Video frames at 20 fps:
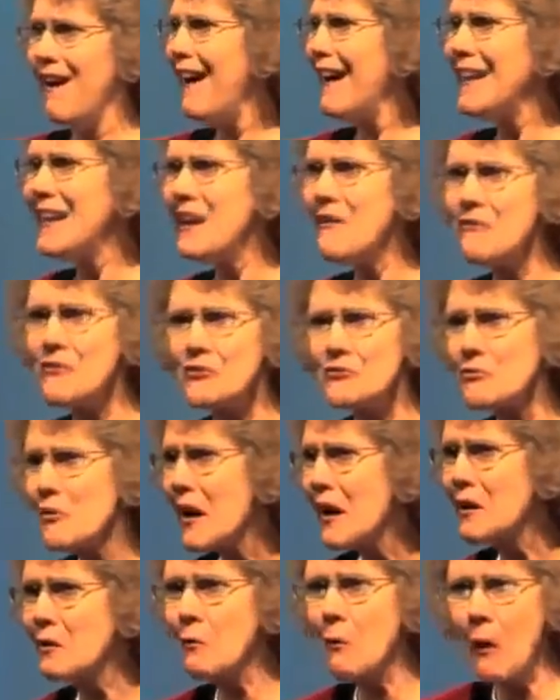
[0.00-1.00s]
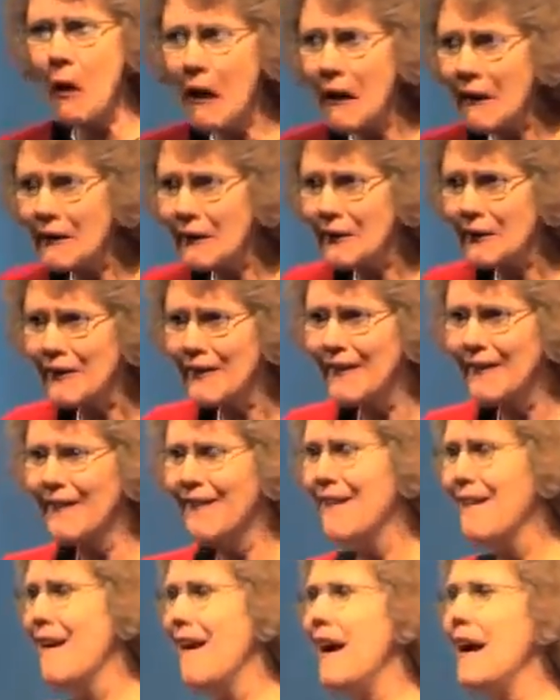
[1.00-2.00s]
I never drank water.
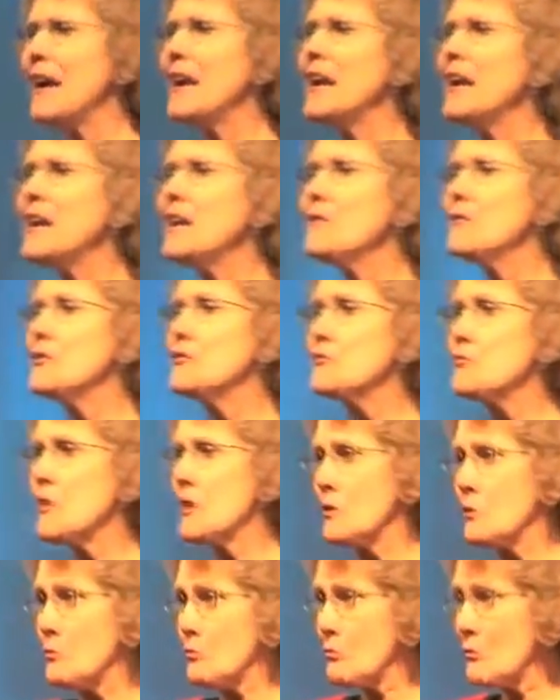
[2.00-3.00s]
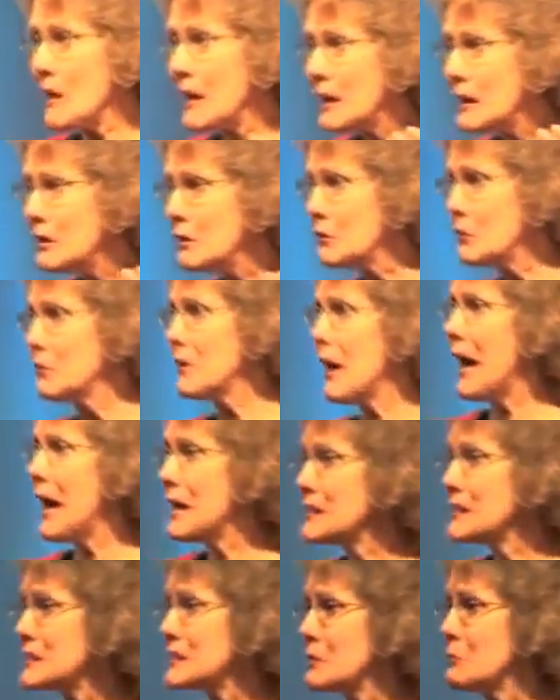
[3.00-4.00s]
I didn't even drink regular
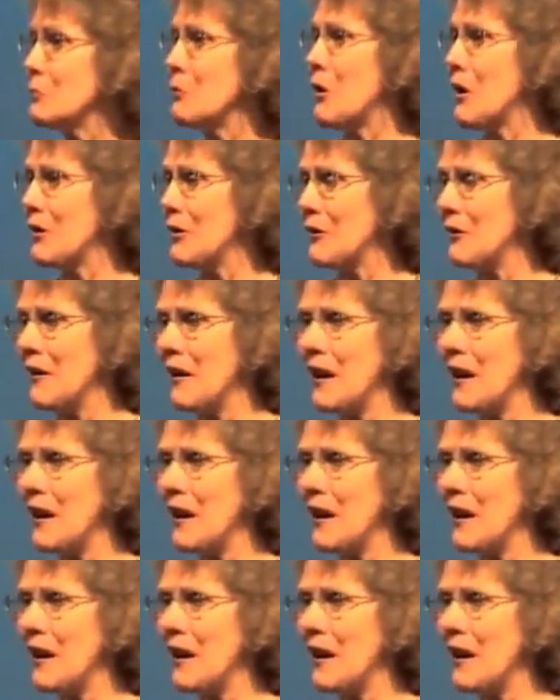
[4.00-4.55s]
acid water.